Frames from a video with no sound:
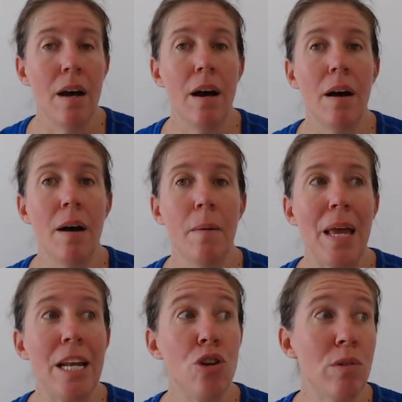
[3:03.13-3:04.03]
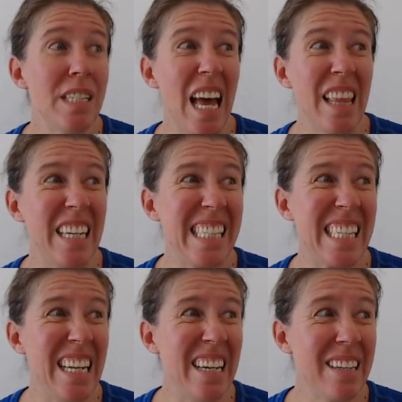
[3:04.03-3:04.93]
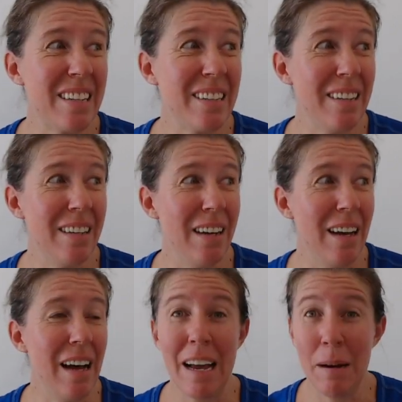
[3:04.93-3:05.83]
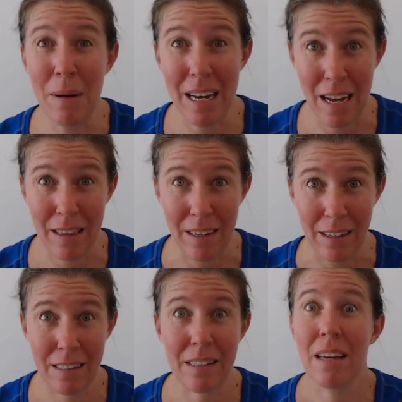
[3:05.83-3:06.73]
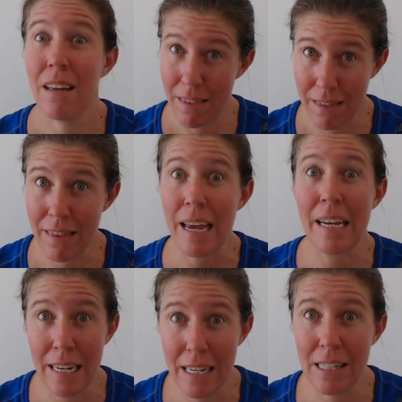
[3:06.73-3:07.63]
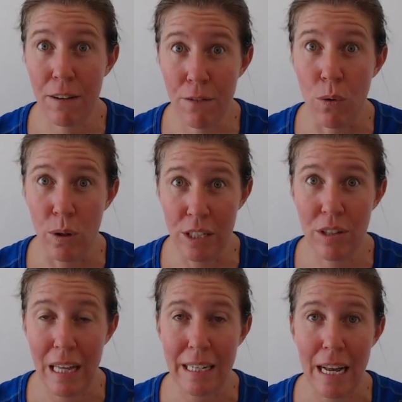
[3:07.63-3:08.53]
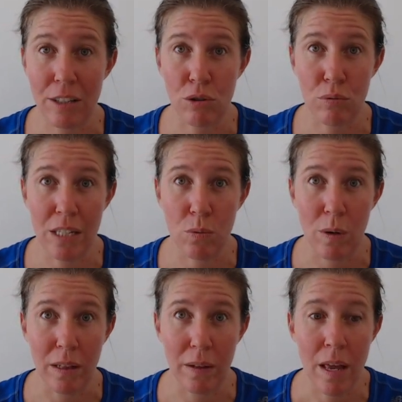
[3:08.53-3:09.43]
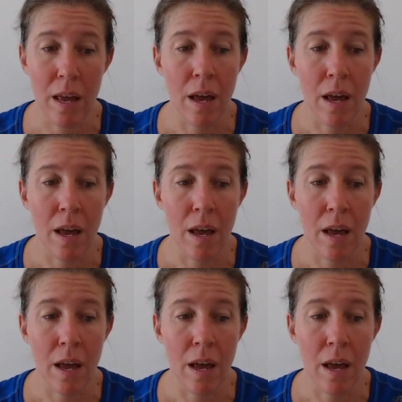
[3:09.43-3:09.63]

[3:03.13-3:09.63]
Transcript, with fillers: Um, endurance athletes like Ironman athletes, they can easily fall into that category as well.